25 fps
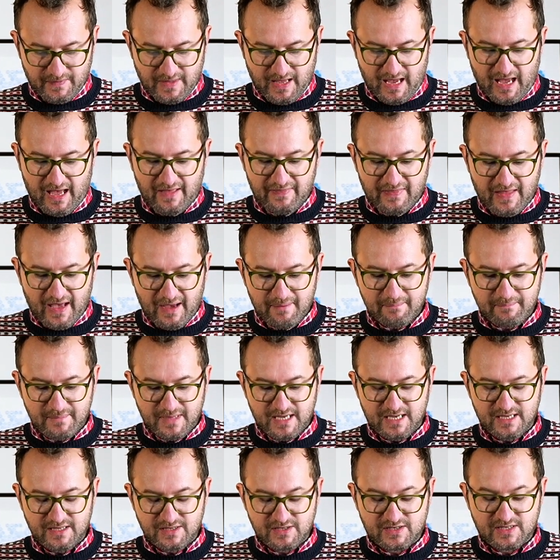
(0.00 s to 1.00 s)
And that
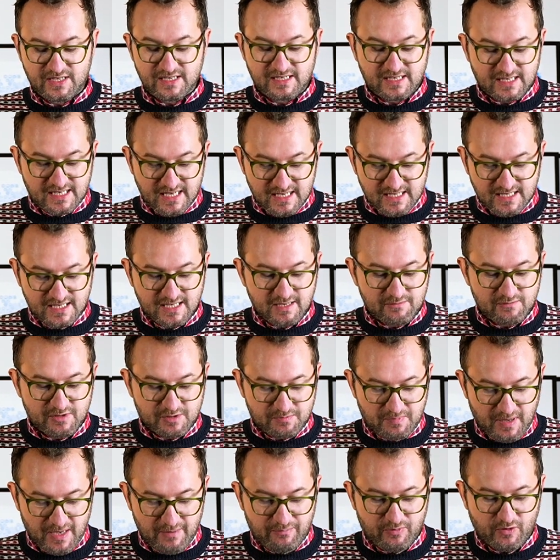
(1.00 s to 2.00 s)
means the systems
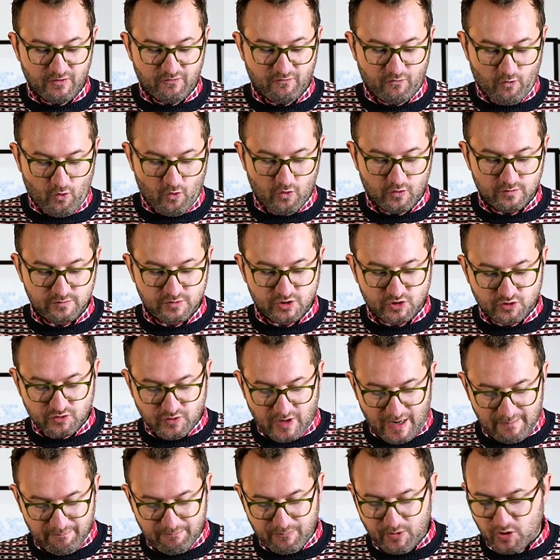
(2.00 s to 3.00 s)
people form
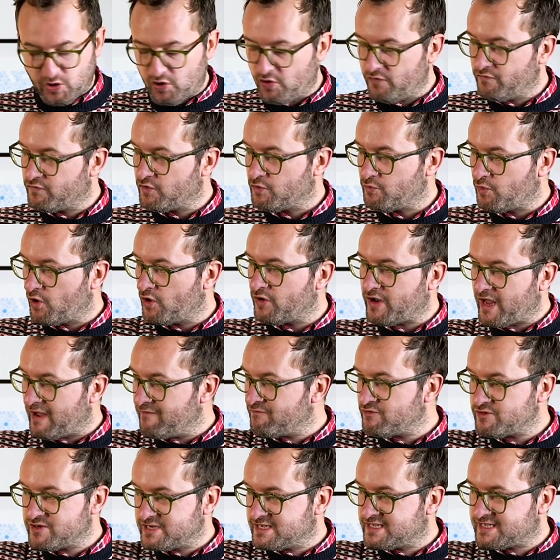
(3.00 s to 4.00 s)
trample over
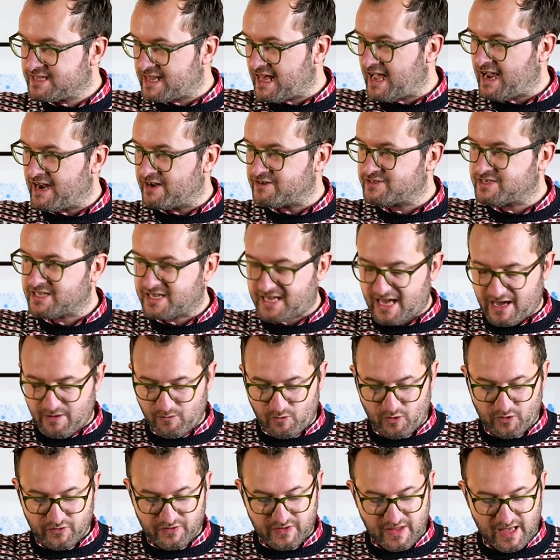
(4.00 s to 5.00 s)
whatever is there to get
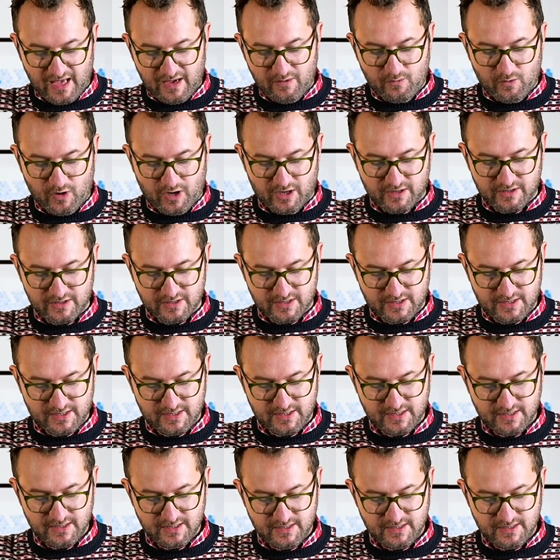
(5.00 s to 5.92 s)
what they want.